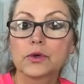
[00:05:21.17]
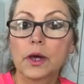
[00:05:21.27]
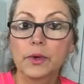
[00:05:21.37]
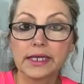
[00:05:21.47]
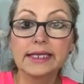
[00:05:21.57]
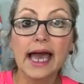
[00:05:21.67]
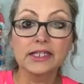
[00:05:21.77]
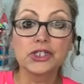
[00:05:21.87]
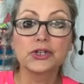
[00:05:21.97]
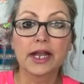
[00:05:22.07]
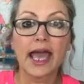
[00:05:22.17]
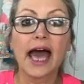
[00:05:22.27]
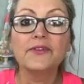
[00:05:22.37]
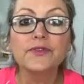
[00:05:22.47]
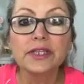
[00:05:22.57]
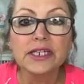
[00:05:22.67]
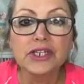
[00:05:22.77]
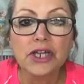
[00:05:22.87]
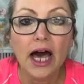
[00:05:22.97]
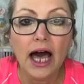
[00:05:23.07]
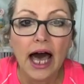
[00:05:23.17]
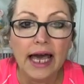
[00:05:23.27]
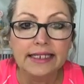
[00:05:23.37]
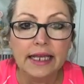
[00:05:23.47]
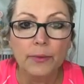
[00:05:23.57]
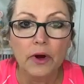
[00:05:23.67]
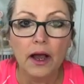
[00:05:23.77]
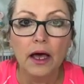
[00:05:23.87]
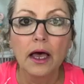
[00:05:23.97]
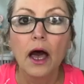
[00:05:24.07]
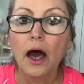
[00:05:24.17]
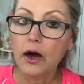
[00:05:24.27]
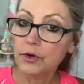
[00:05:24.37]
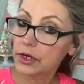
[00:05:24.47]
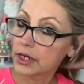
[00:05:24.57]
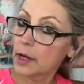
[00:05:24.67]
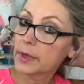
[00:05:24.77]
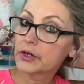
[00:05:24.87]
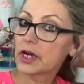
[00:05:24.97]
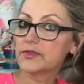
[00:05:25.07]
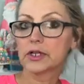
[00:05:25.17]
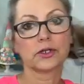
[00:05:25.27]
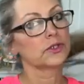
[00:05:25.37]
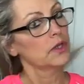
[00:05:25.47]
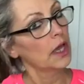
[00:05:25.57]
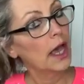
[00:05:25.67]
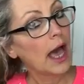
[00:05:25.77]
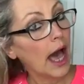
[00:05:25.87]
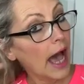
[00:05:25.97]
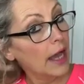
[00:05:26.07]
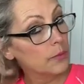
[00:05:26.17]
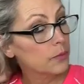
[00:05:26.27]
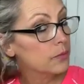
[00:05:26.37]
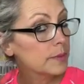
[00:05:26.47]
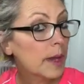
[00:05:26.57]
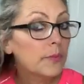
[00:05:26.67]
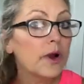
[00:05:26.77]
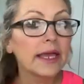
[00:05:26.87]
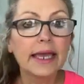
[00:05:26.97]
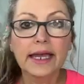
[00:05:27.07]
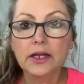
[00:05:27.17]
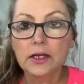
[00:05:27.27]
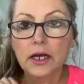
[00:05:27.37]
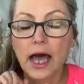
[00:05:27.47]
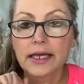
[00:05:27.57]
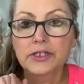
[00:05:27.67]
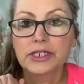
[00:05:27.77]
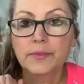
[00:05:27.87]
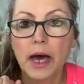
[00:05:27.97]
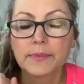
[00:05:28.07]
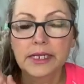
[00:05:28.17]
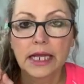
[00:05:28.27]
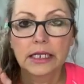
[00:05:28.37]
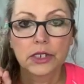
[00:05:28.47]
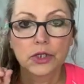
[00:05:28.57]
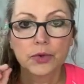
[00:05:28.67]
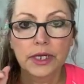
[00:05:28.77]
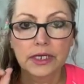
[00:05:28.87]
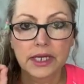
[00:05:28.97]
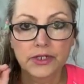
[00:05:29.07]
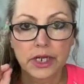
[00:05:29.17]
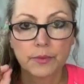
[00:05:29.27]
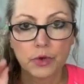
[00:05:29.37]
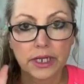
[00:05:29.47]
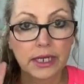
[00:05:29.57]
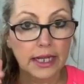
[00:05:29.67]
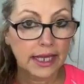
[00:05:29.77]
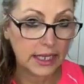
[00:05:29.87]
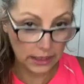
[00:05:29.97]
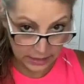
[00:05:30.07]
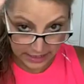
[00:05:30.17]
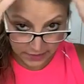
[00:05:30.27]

So I went yesterday. Hi, Felicia. Hi, Deborah. Oh, good. All my crafty girls. I remember I just popped on quick yesterday morning and I had